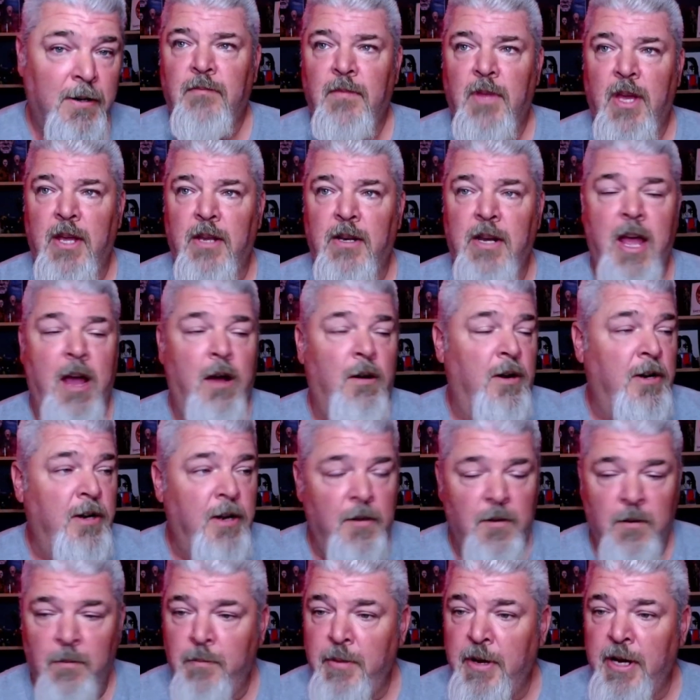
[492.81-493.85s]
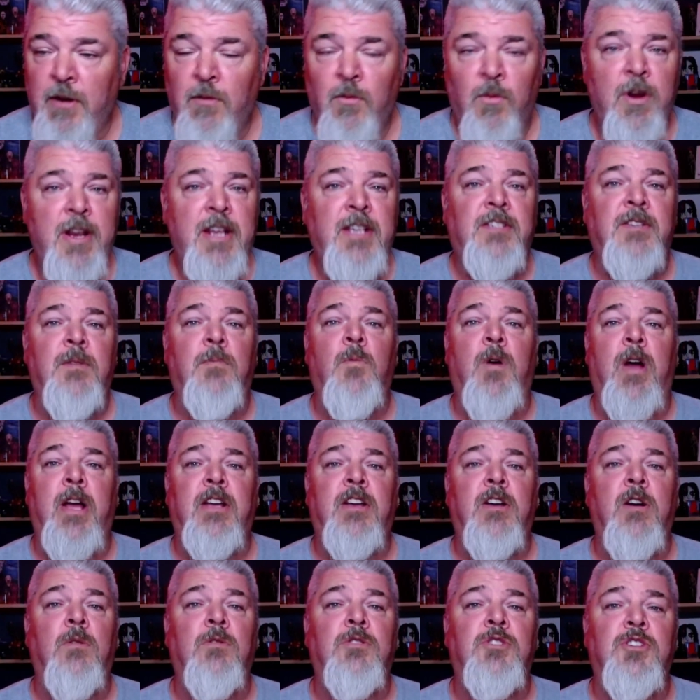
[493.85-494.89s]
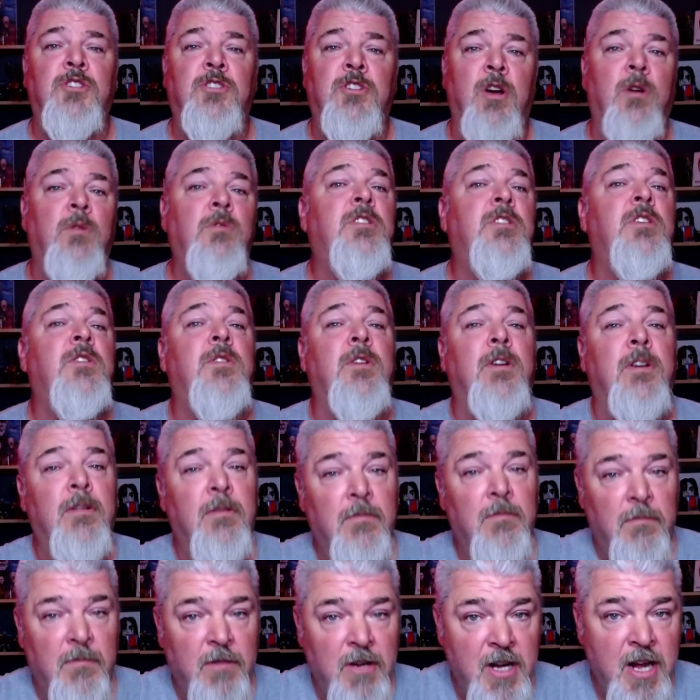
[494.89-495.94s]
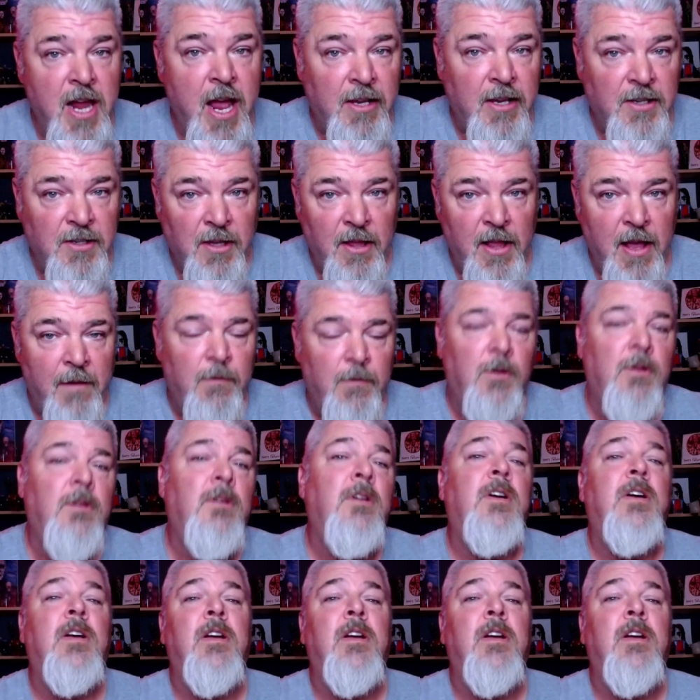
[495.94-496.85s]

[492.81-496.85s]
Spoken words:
And now another big reason why coaches go to the next level,